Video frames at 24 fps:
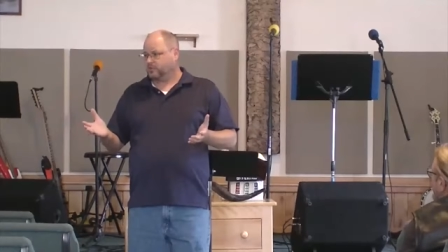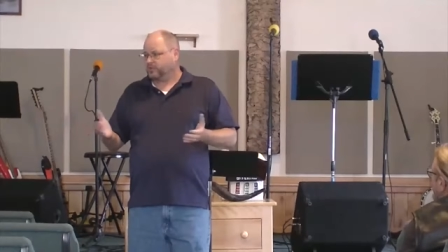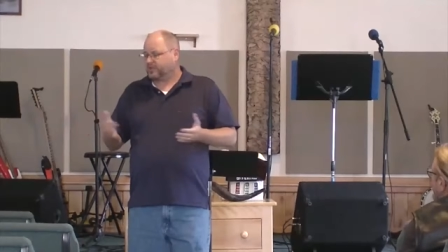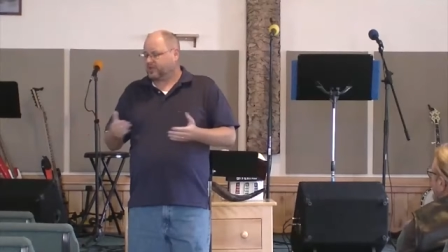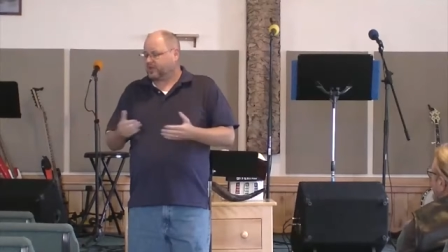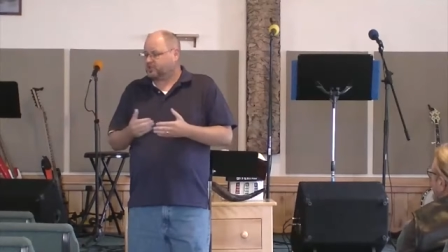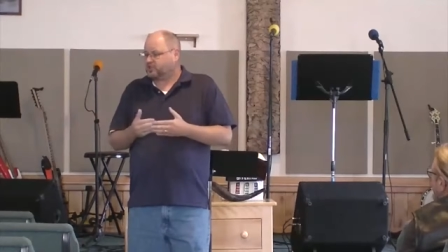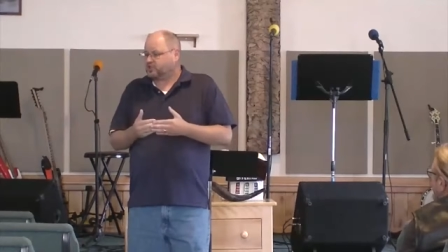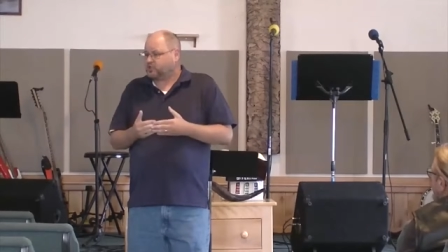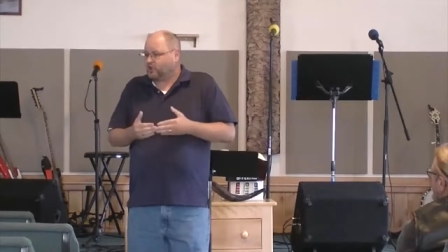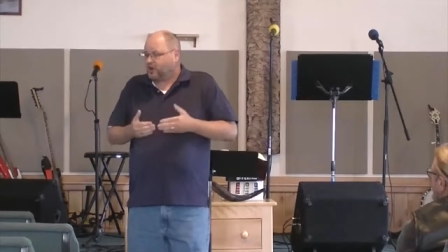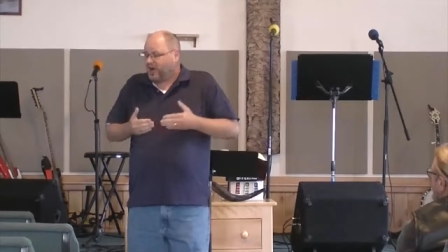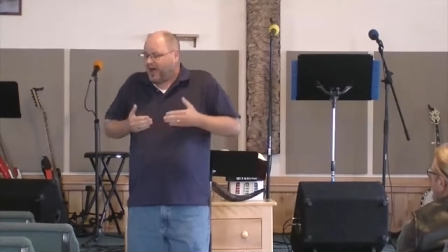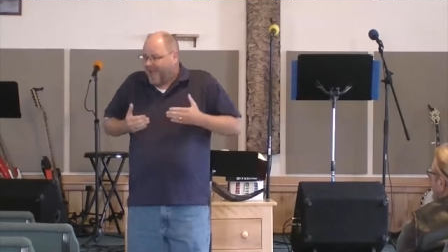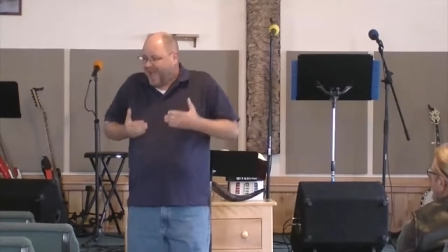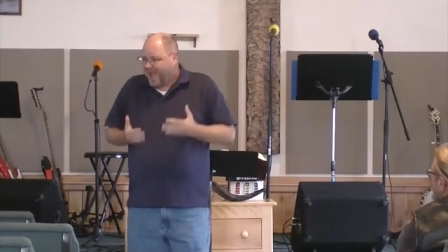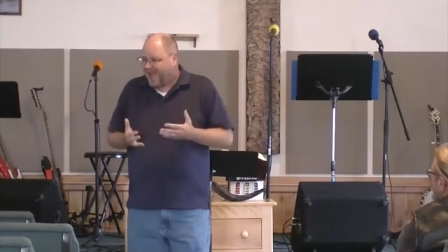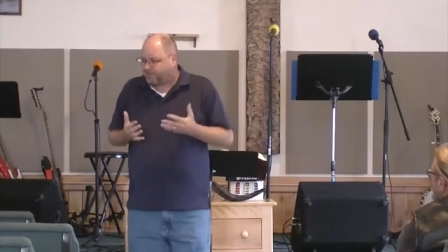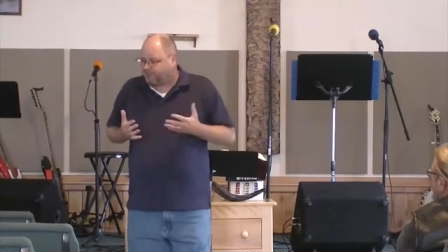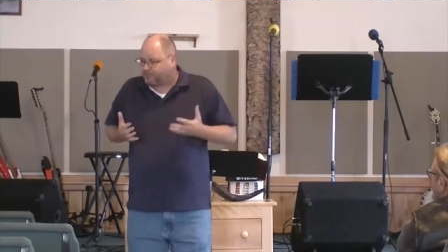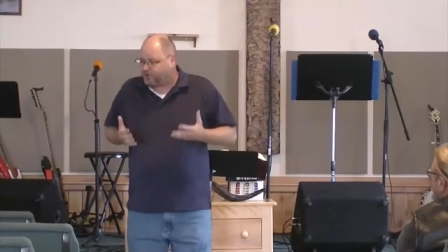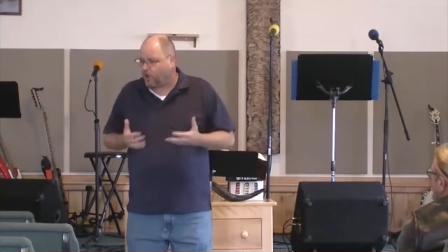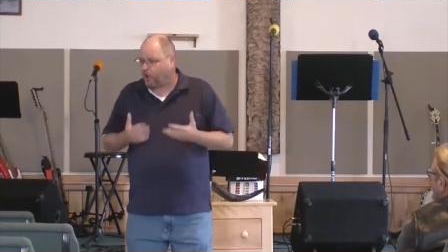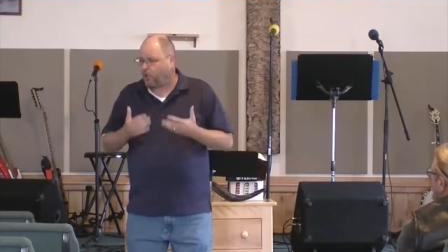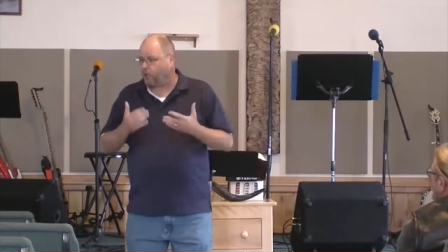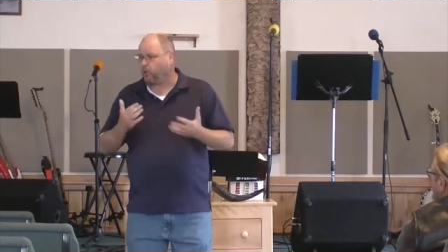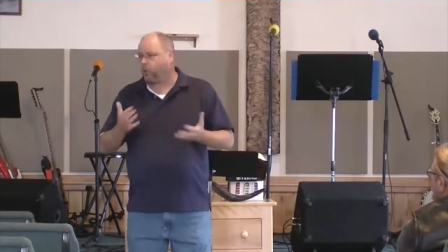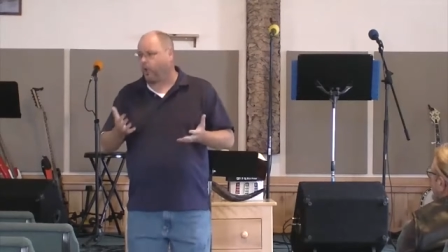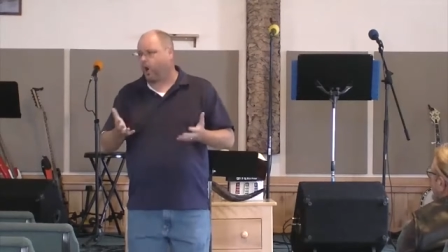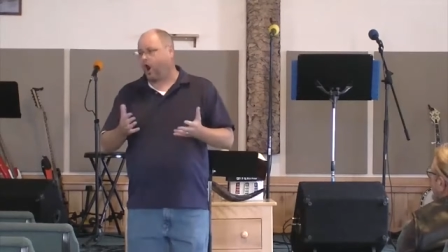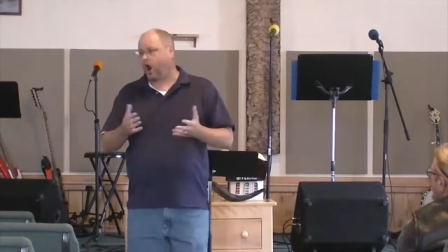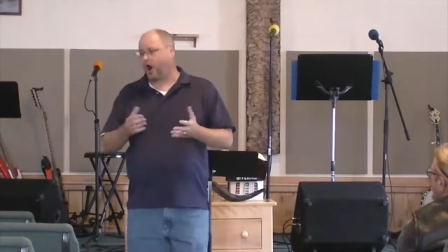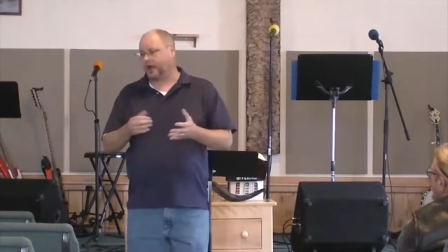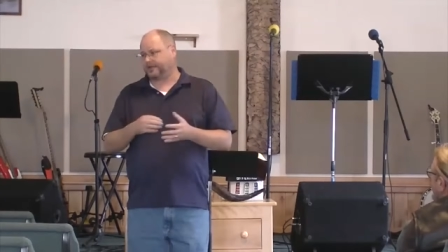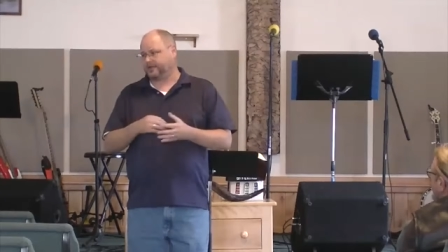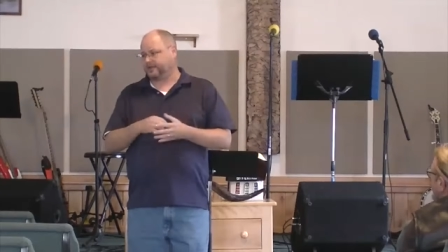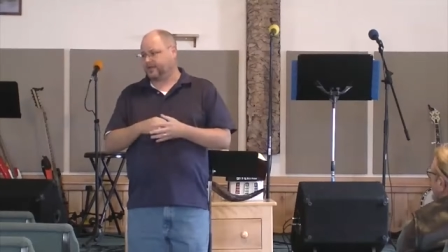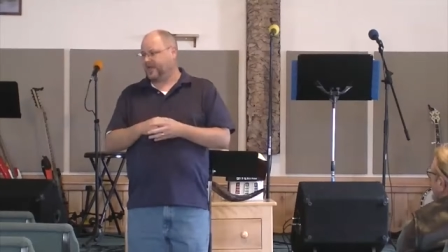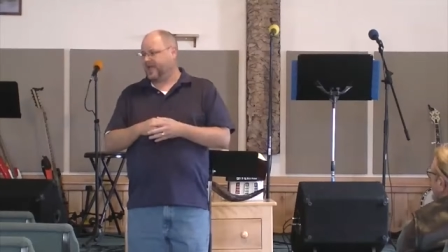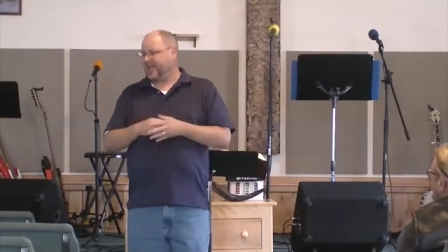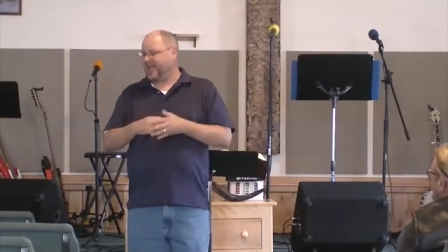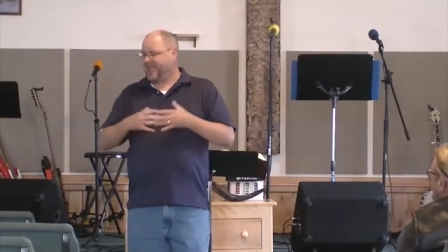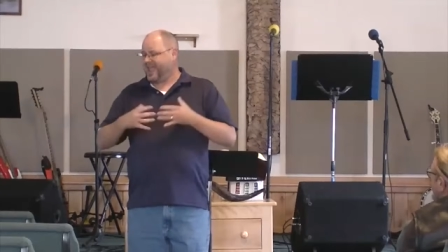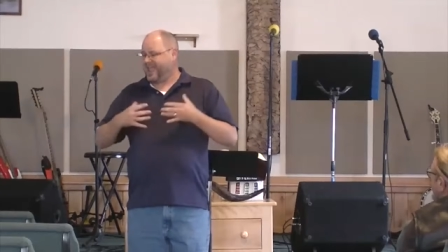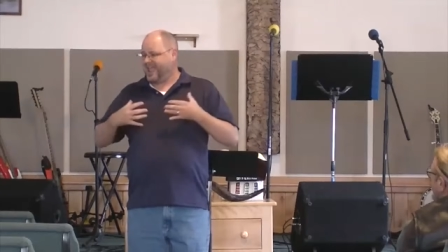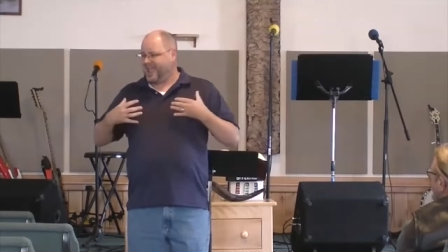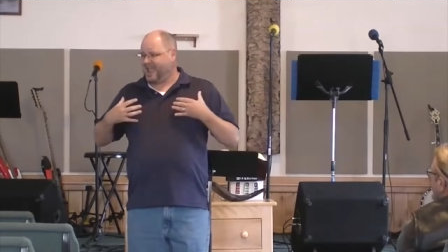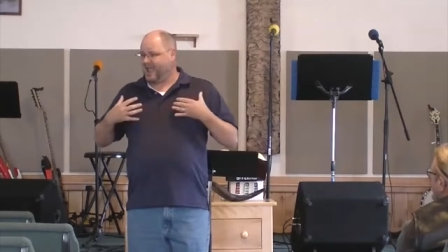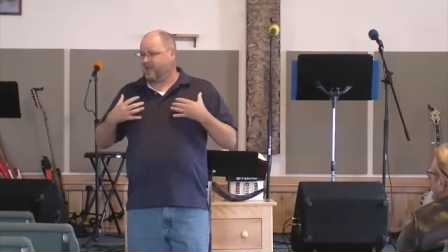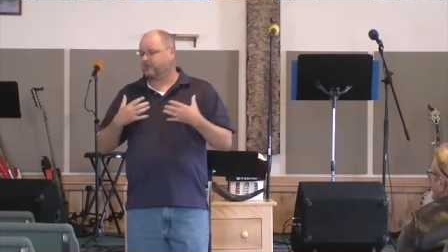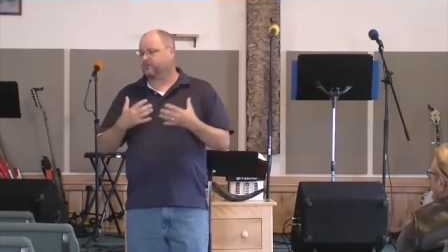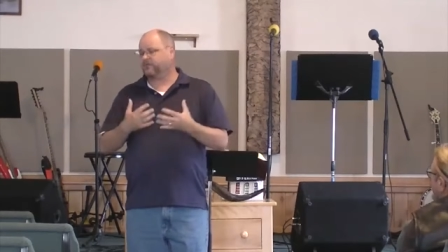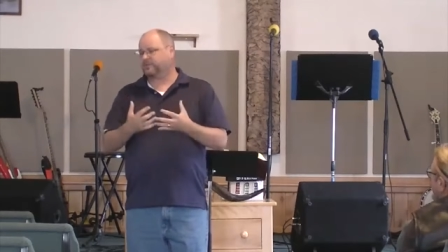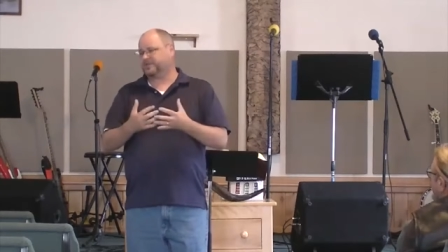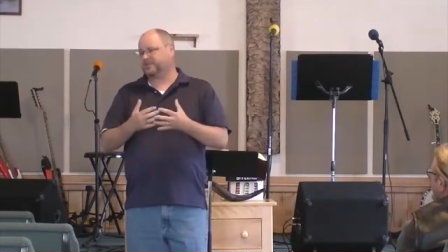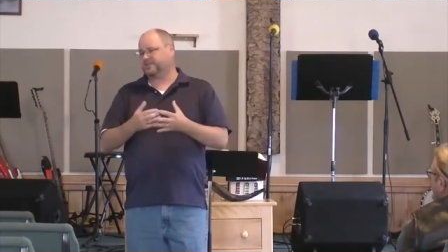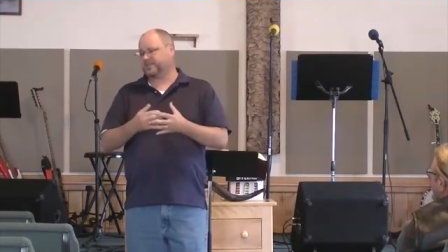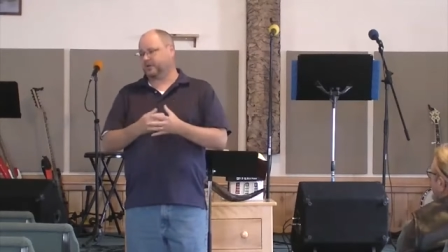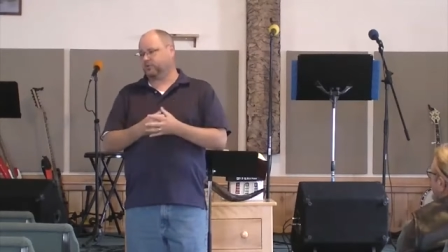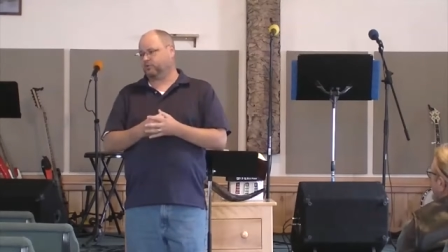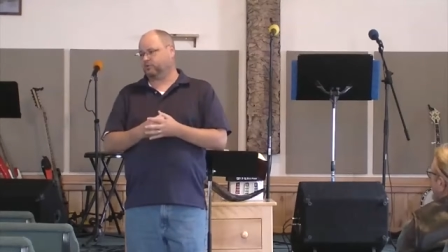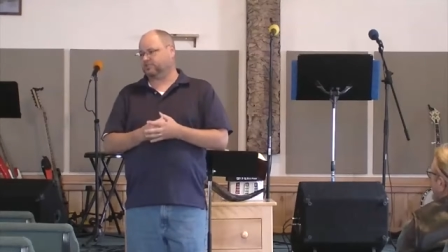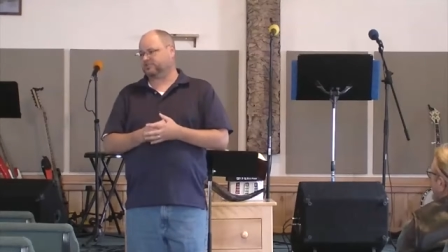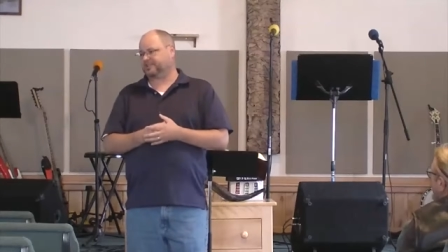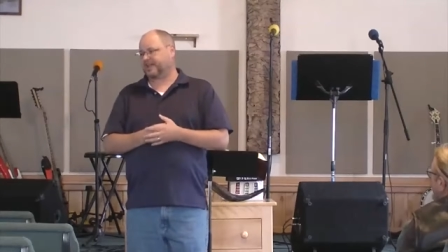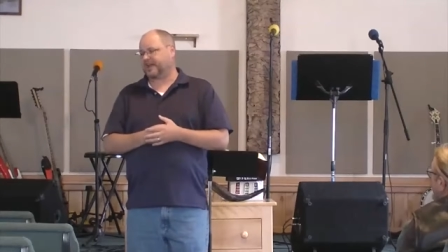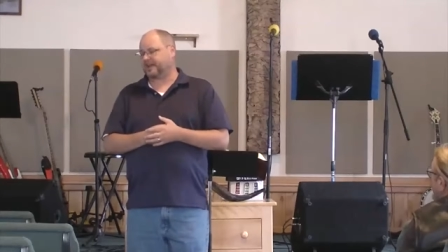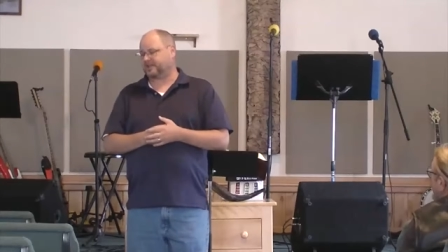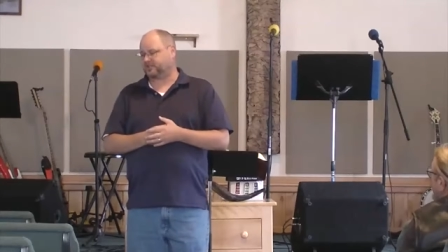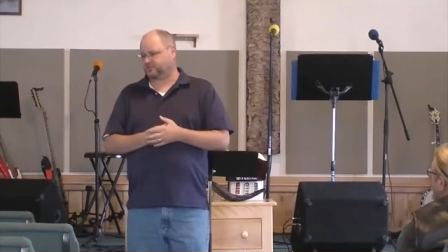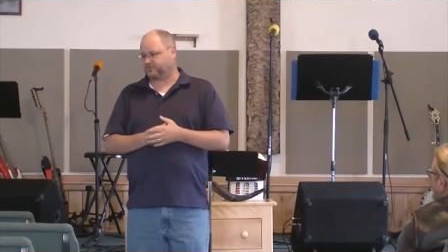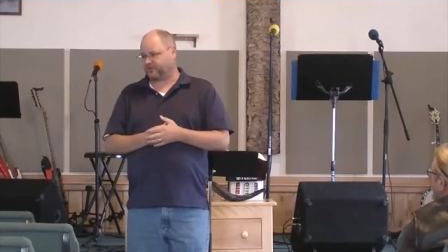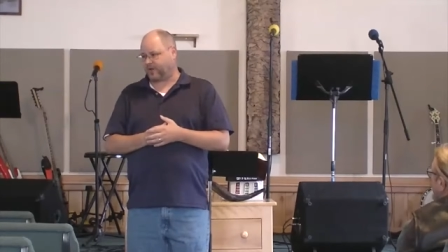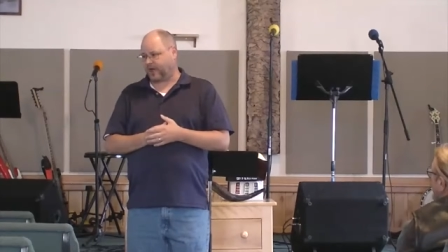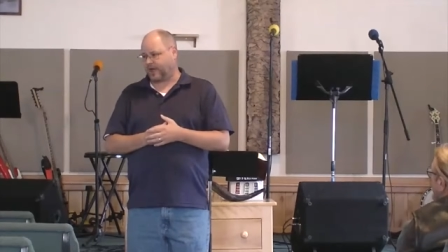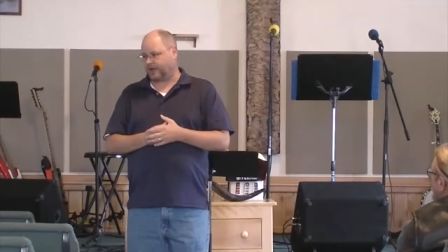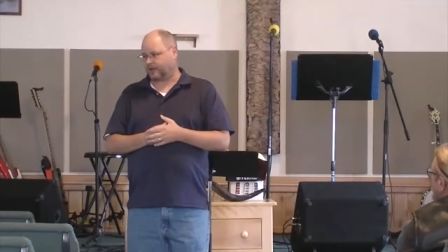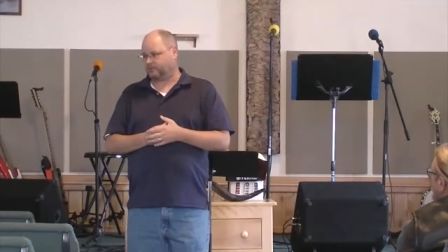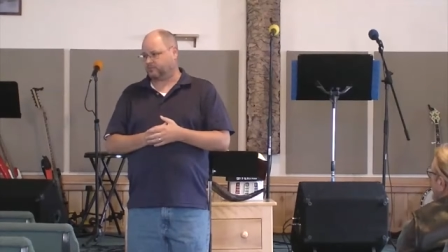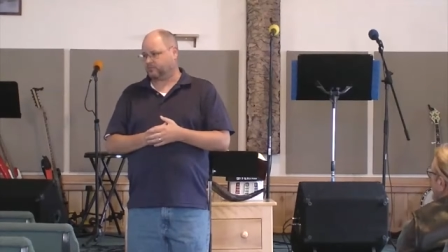because you will have no want. Everything will satisfy.